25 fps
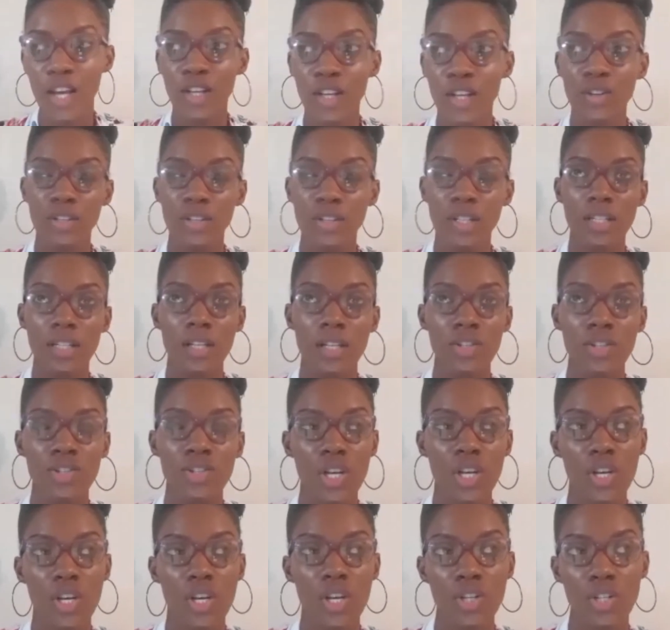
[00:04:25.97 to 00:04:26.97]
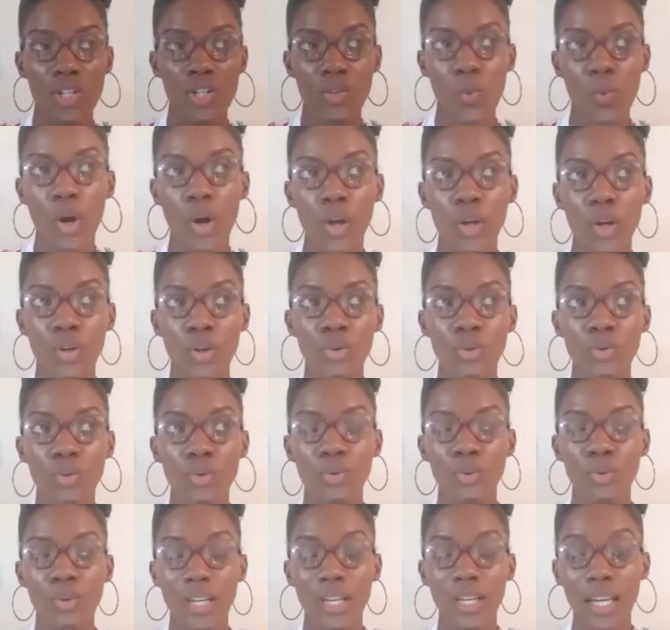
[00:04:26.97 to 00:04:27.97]
you need to change what
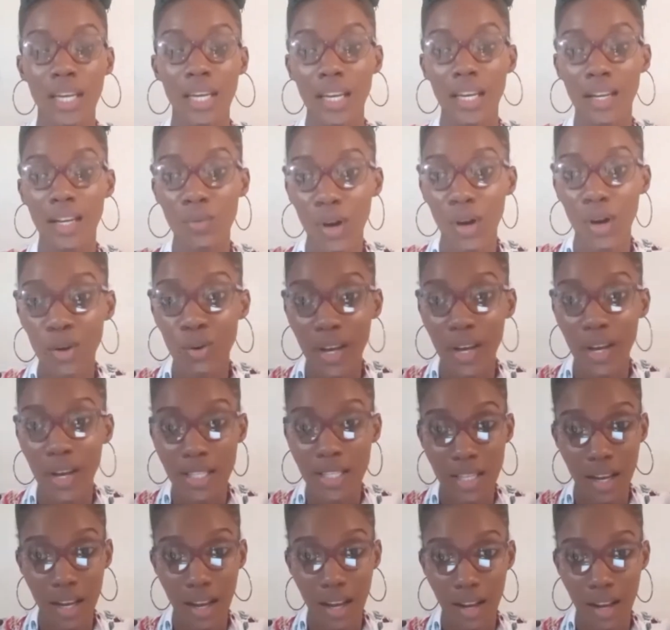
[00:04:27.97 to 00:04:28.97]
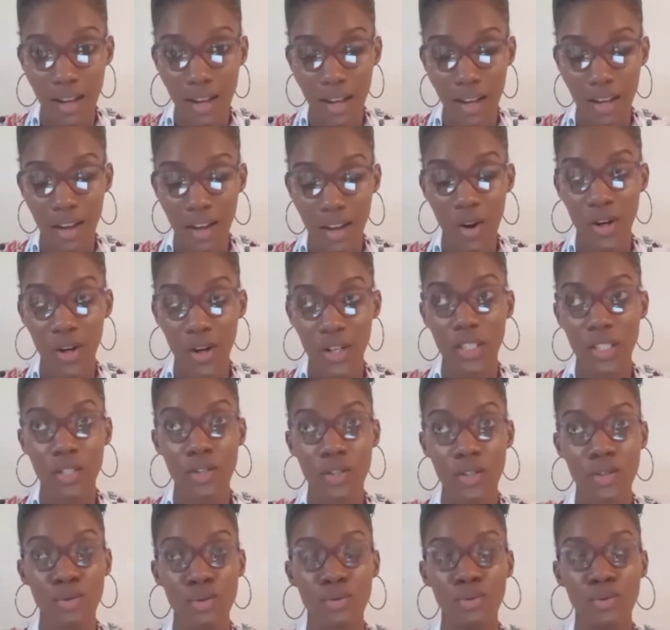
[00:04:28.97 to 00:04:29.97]
you eat, what you intake in order
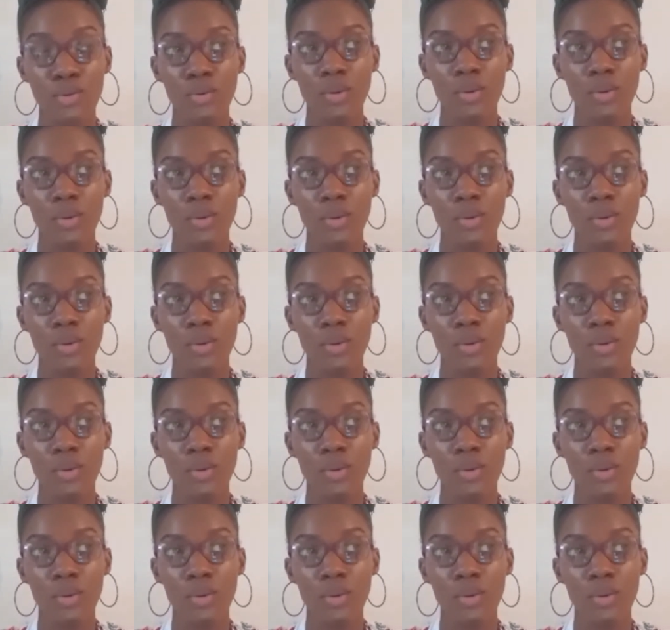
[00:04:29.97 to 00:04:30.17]
to